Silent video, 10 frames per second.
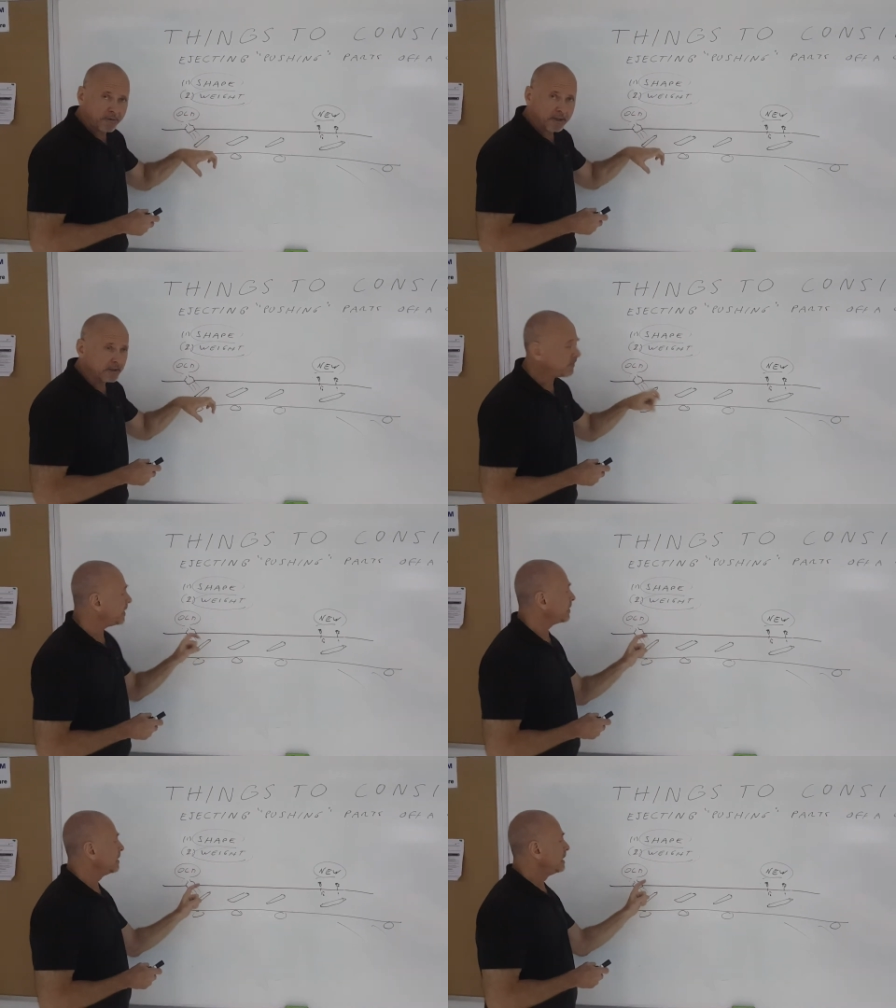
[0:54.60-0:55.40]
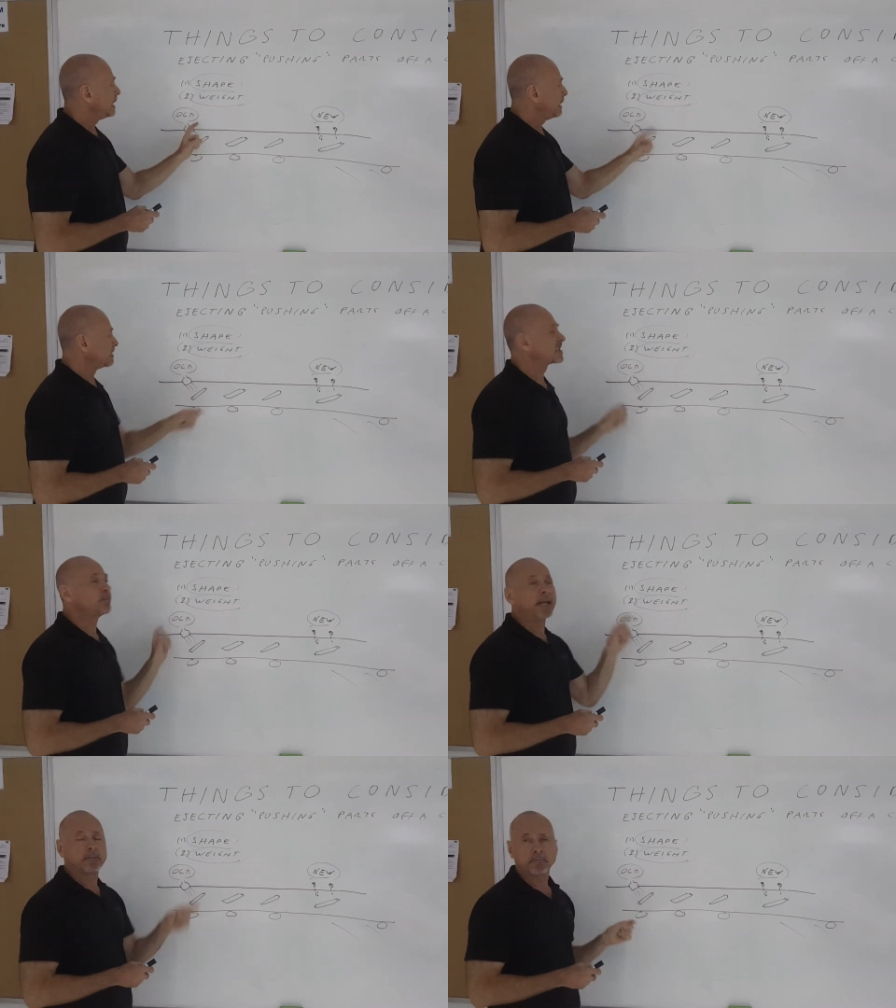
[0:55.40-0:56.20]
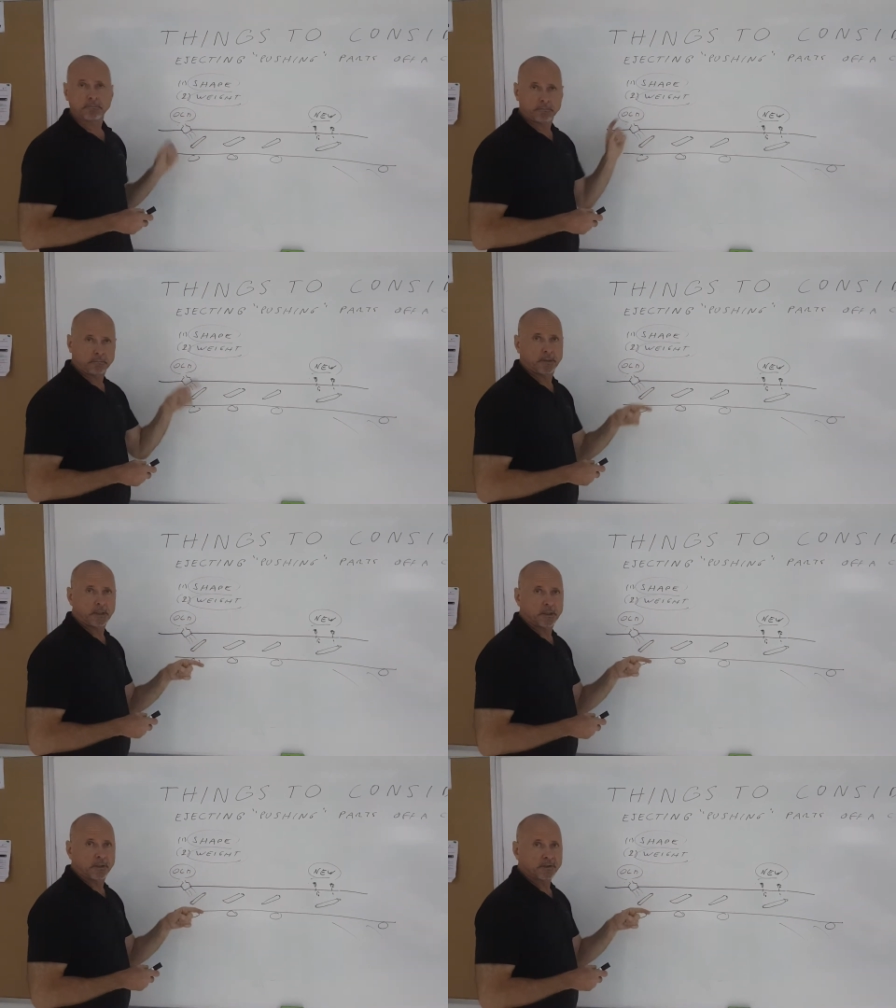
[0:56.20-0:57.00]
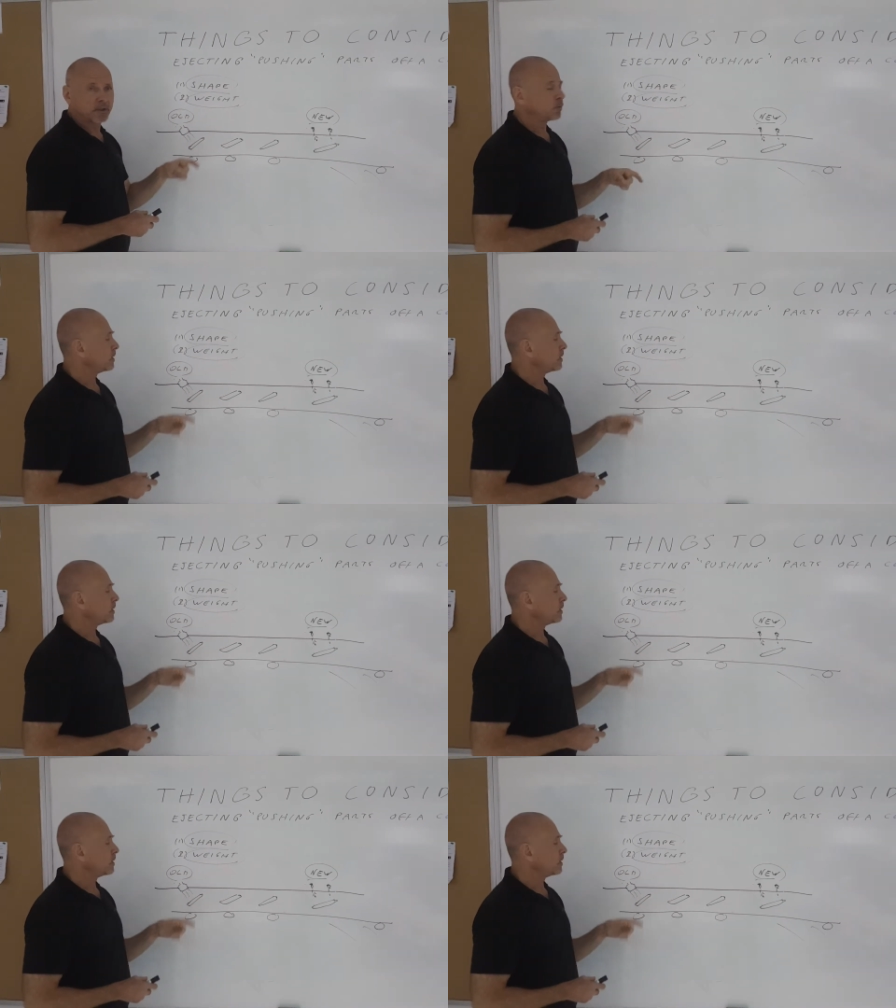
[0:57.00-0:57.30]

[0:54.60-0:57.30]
the conveyor, it would spin. So it